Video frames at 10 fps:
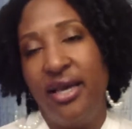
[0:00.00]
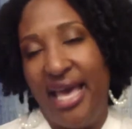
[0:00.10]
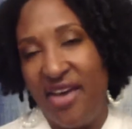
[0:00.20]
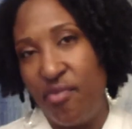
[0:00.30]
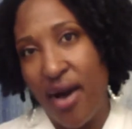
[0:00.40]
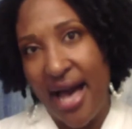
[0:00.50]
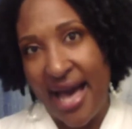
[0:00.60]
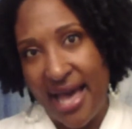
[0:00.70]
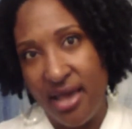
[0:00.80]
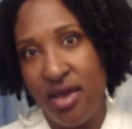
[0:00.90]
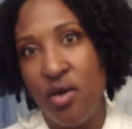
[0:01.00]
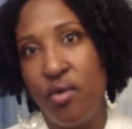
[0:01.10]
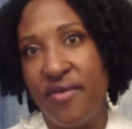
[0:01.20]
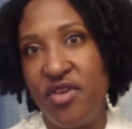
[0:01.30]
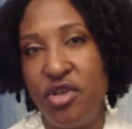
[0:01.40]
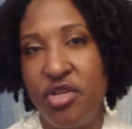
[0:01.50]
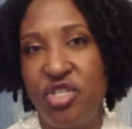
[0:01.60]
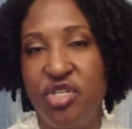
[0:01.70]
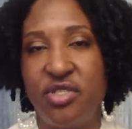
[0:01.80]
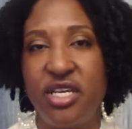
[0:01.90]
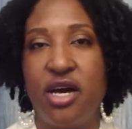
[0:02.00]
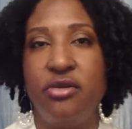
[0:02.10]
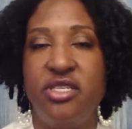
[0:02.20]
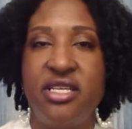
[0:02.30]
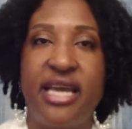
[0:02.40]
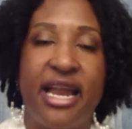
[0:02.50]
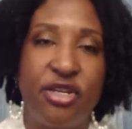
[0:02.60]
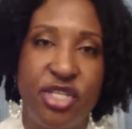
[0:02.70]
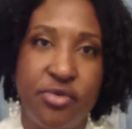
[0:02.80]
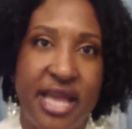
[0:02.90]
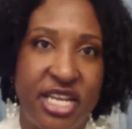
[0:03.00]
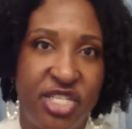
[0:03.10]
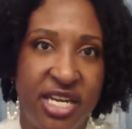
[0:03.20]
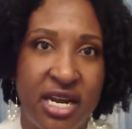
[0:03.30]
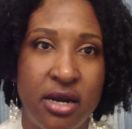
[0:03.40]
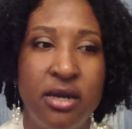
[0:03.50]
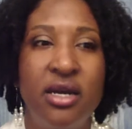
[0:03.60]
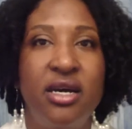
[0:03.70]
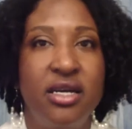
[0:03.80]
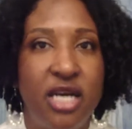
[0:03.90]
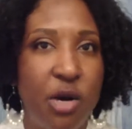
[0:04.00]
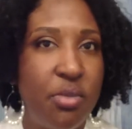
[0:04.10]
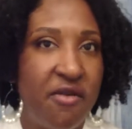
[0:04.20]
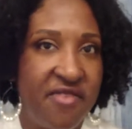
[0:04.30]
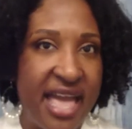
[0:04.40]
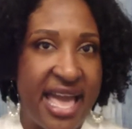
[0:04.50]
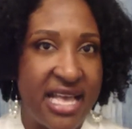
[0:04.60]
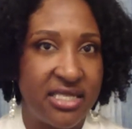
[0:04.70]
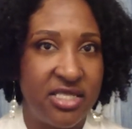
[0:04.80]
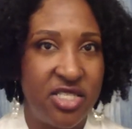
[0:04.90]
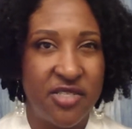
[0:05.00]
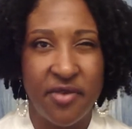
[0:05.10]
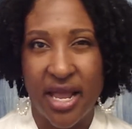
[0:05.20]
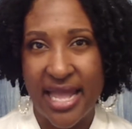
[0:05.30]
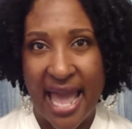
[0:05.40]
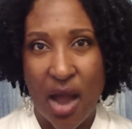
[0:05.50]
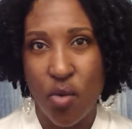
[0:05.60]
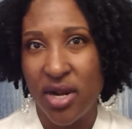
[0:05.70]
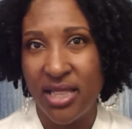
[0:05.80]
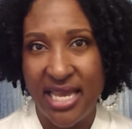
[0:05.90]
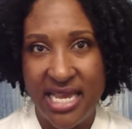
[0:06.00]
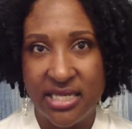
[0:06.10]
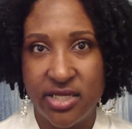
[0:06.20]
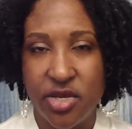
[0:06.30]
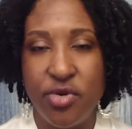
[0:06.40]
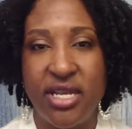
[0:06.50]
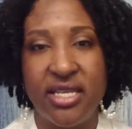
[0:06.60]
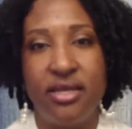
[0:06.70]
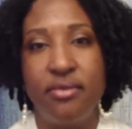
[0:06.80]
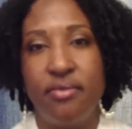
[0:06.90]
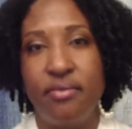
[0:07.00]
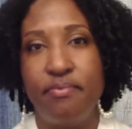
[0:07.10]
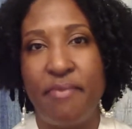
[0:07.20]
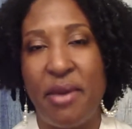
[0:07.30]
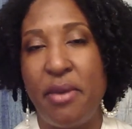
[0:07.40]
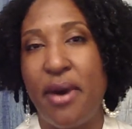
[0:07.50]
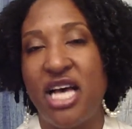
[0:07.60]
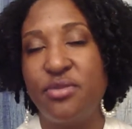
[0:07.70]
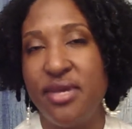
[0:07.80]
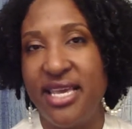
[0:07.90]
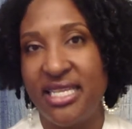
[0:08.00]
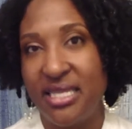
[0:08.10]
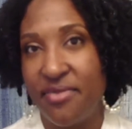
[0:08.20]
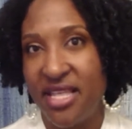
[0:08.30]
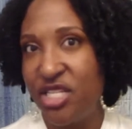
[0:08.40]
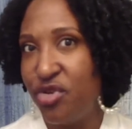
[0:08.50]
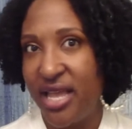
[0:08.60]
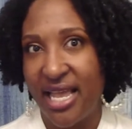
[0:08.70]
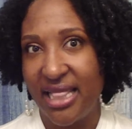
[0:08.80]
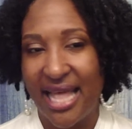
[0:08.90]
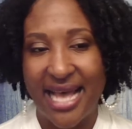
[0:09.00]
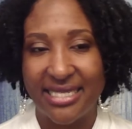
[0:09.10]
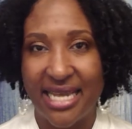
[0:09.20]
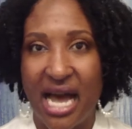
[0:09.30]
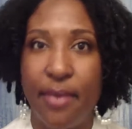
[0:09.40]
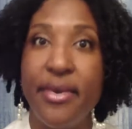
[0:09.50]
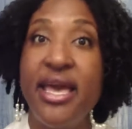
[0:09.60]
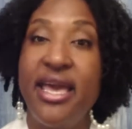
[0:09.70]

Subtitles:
FYI, if you do choose to go to the hair show next year, go both days, just for like an hour at least, so you can maybe possibly get something that you didn't get last time.